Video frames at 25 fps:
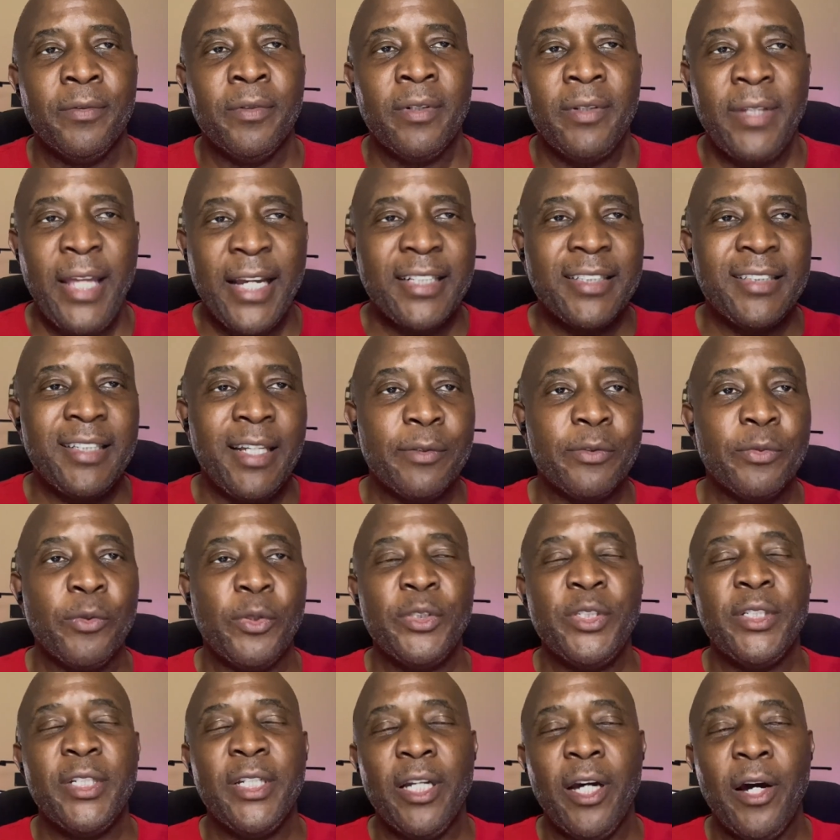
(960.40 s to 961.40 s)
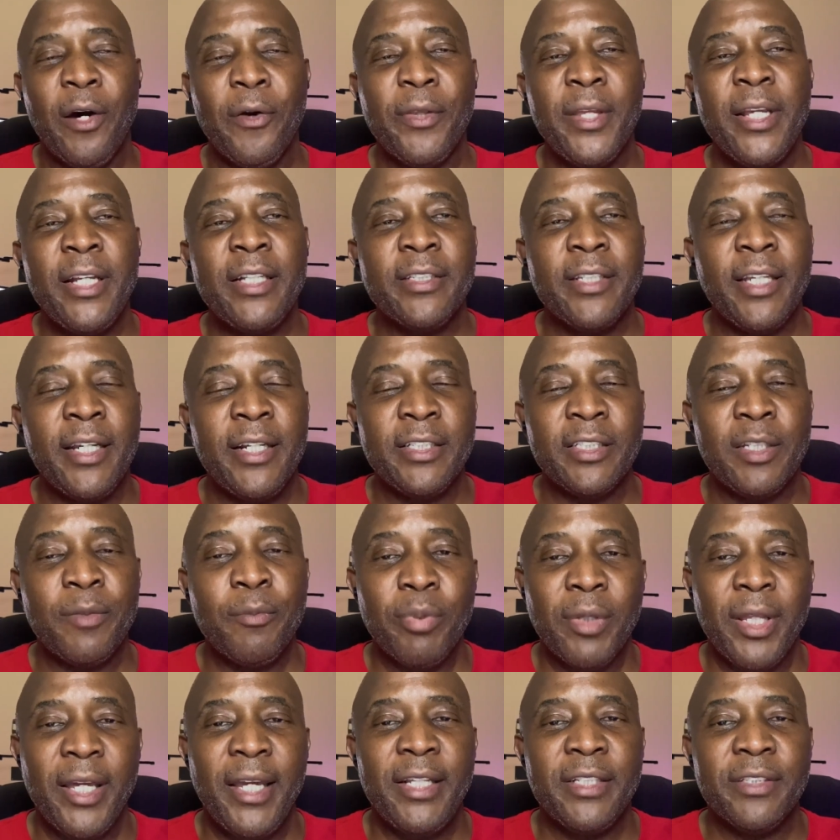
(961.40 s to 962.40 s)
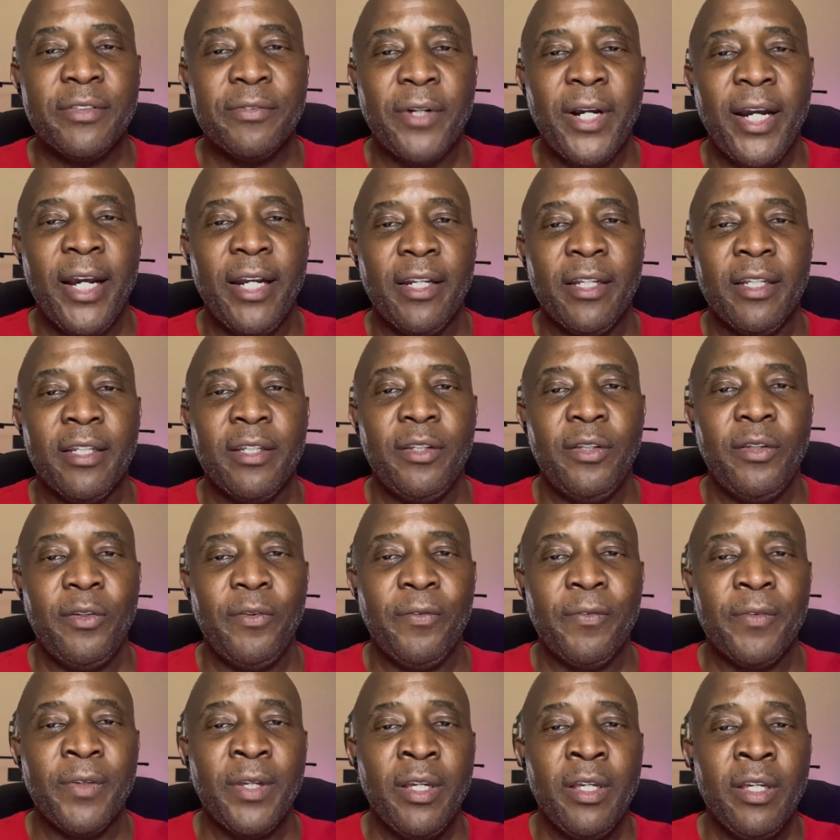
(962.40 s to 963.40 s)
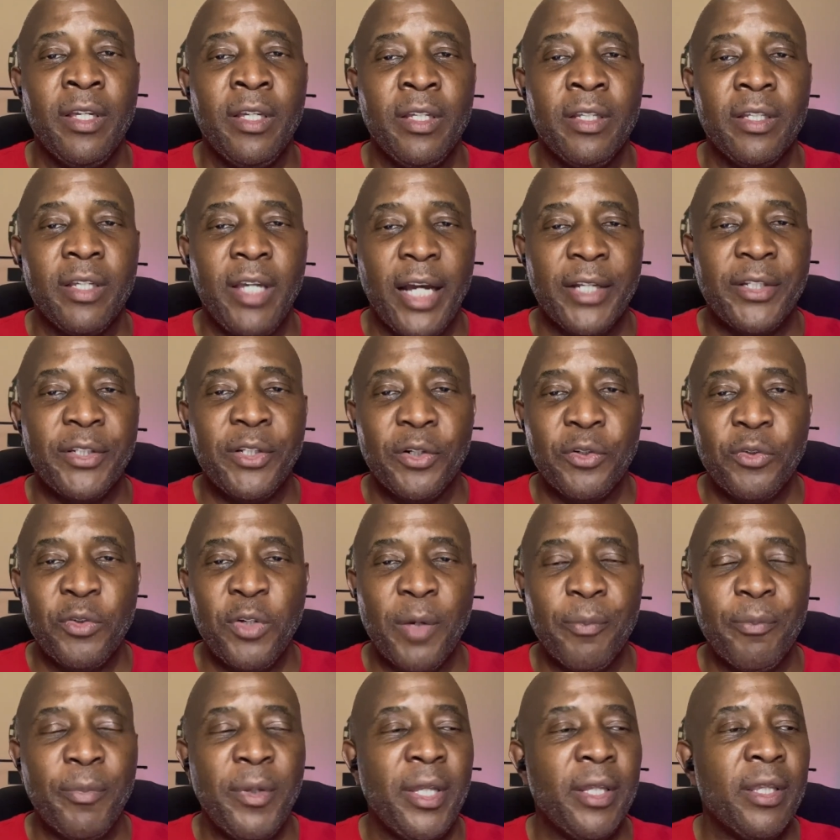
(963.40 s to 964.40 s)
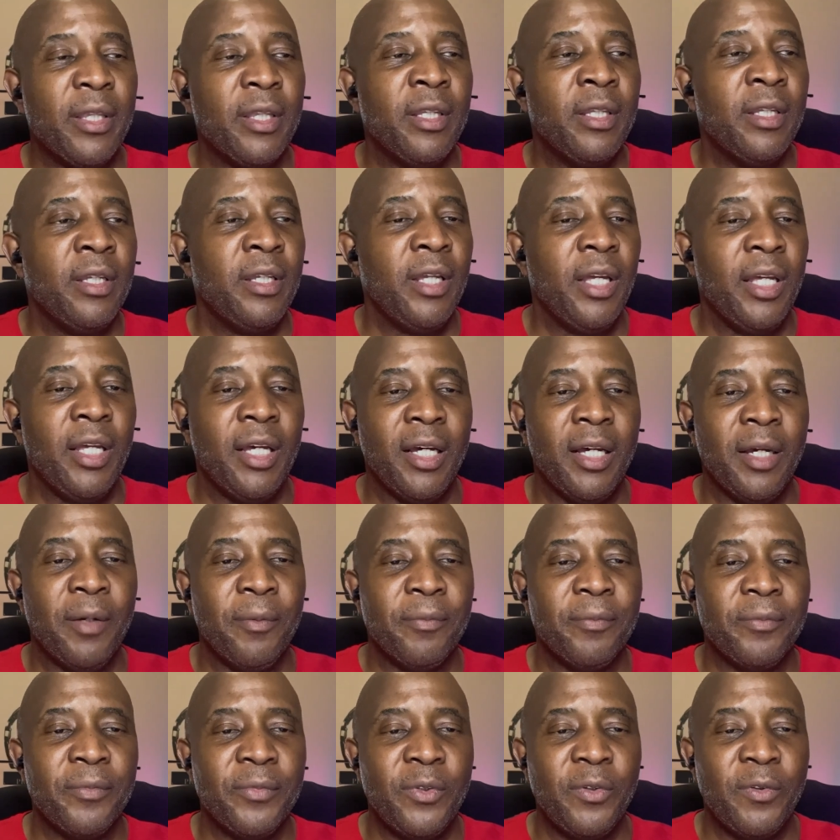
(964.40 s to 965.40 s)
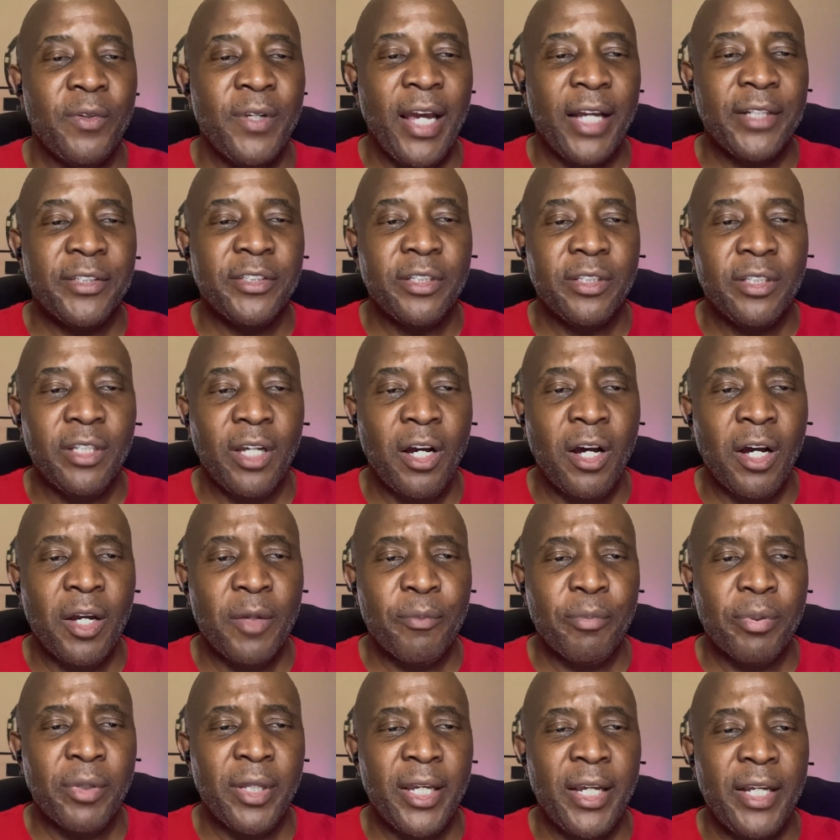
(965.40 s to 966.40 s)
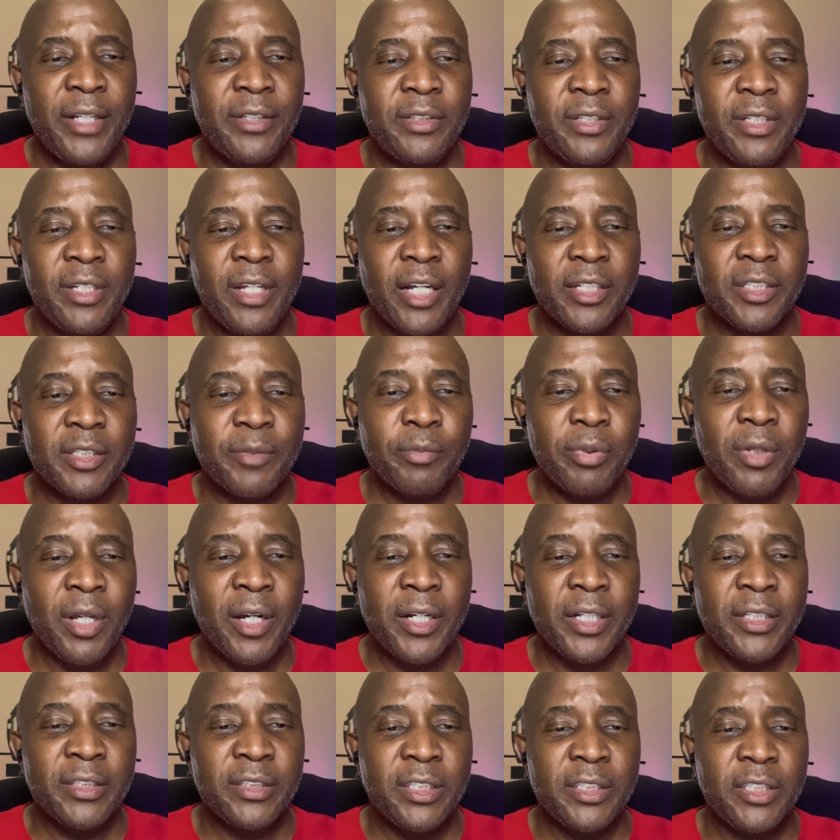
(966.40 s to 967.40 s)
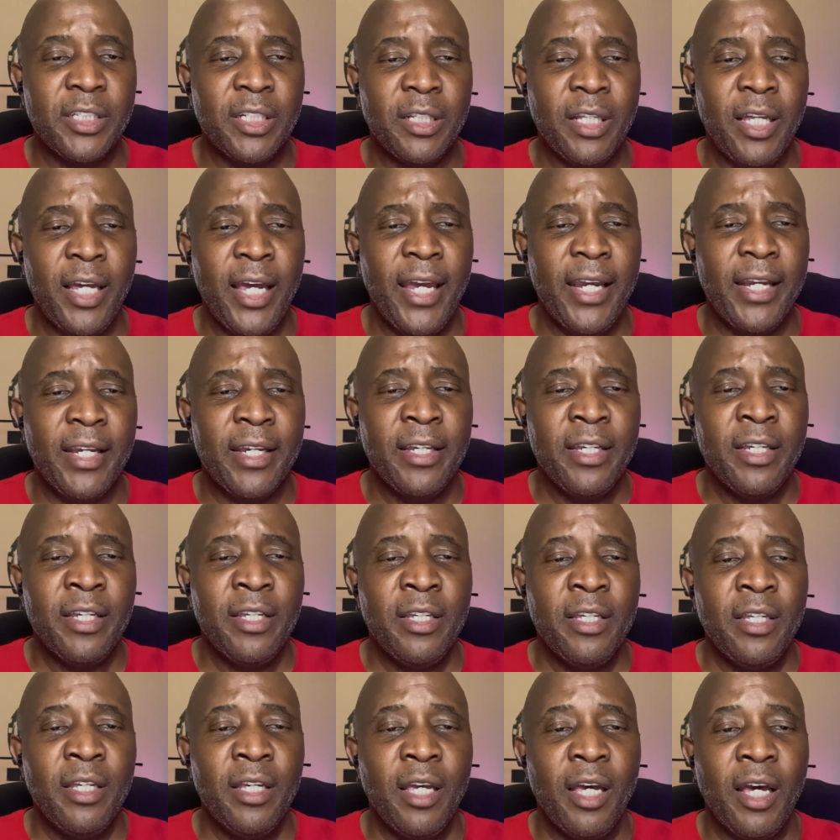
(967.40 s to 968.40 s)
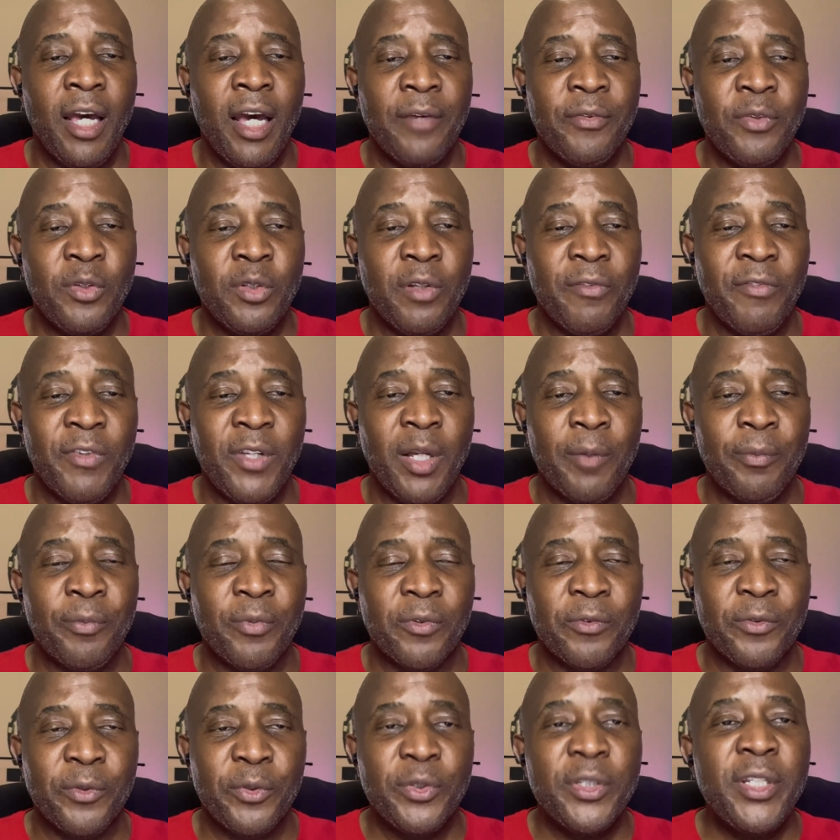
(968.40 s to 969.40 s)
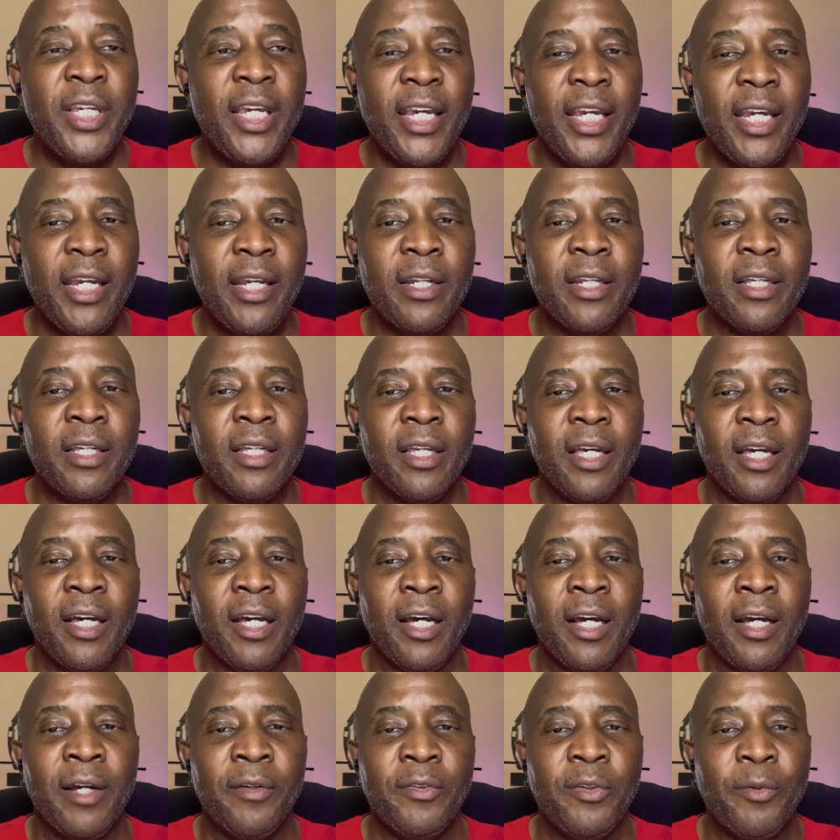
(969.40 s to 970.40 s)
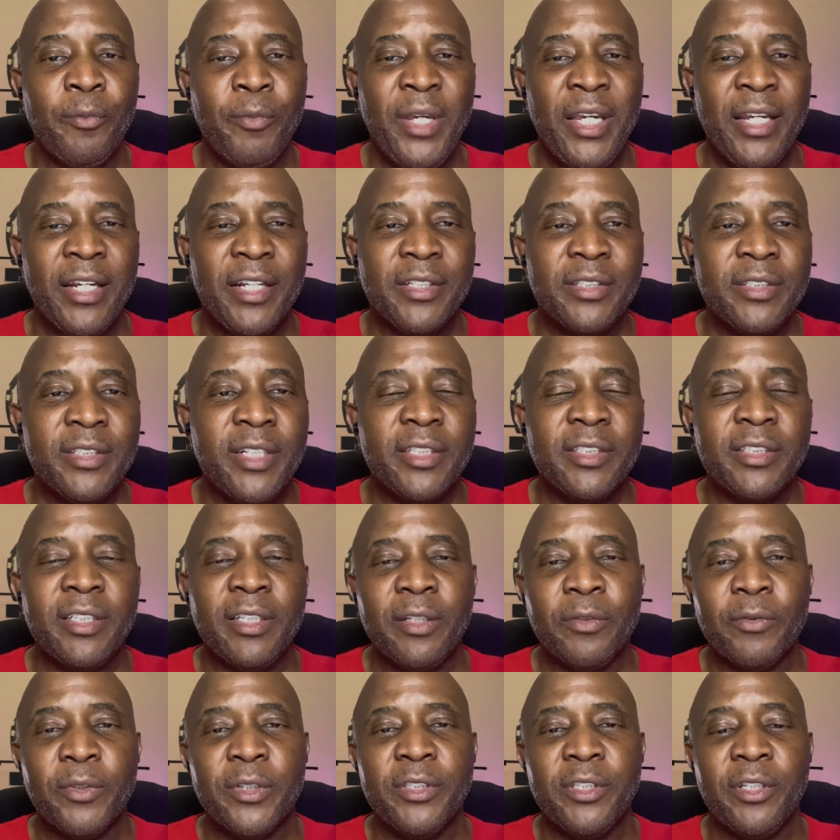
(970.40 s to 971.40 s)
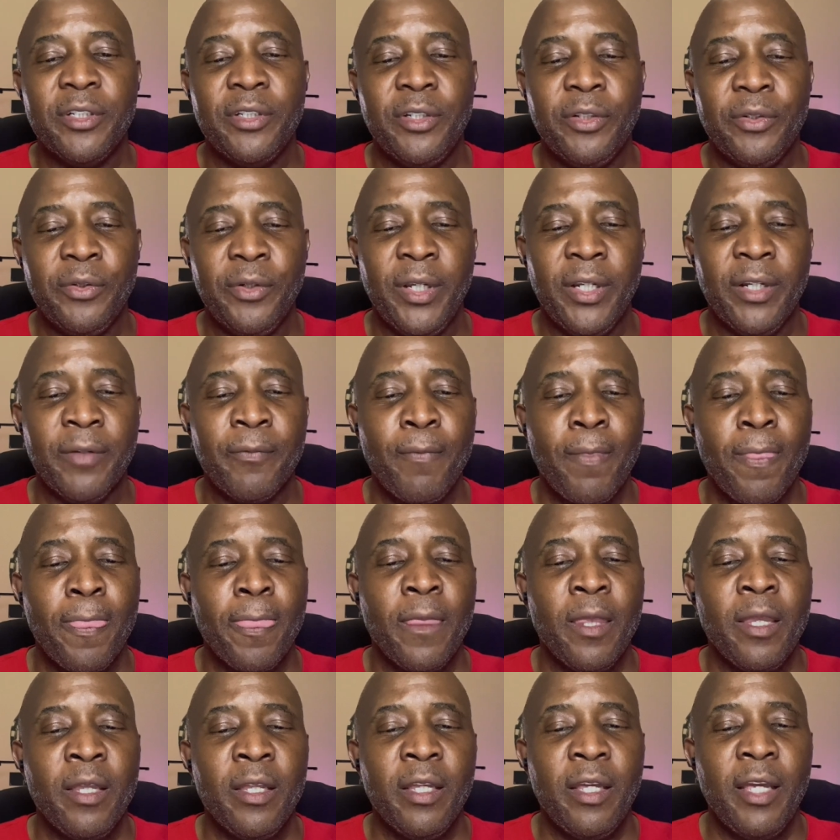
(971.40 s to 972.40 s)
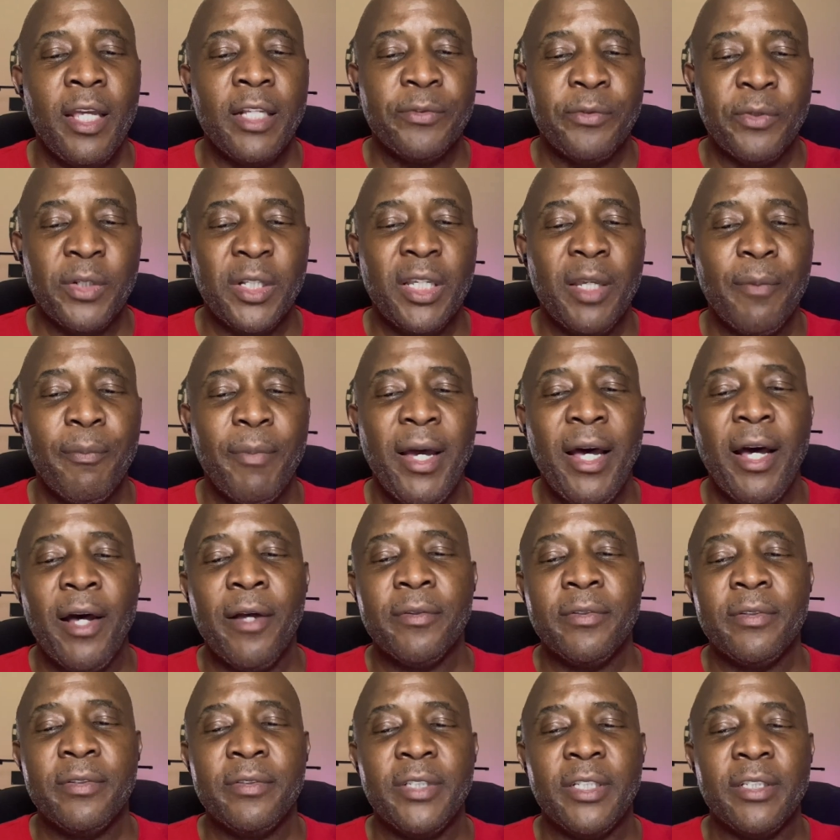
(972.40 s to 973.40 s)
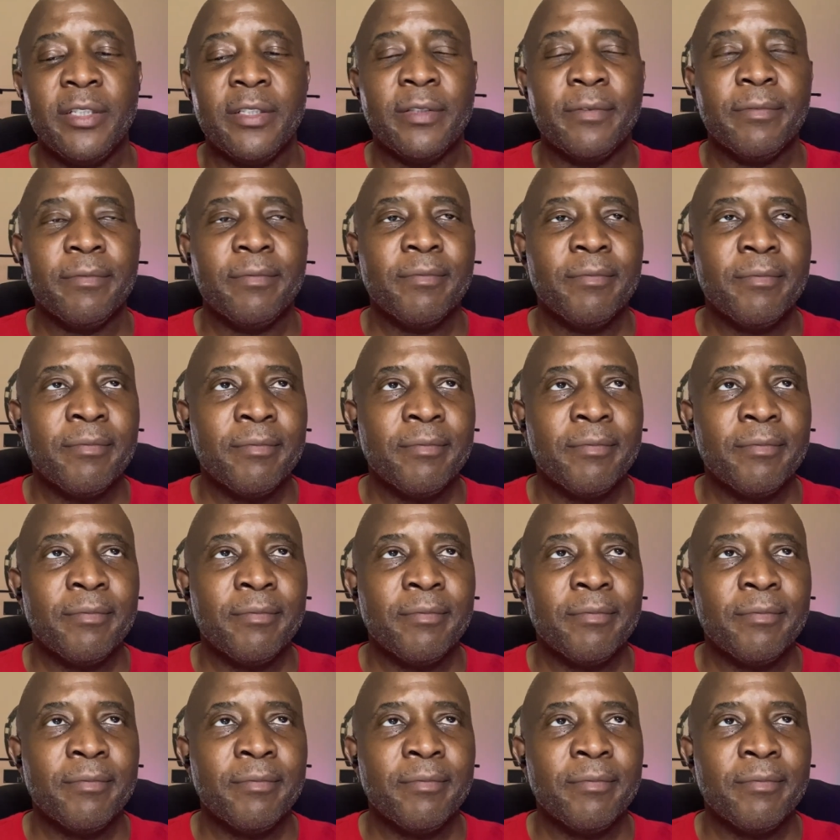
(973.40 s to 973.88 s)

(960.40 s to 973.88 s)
next steps once you get all these things in place, right? You got your equipment, you got your DAW in place, you got your plugins that you like, you develop a routine, you're being consistent in what you're doing. It's really about just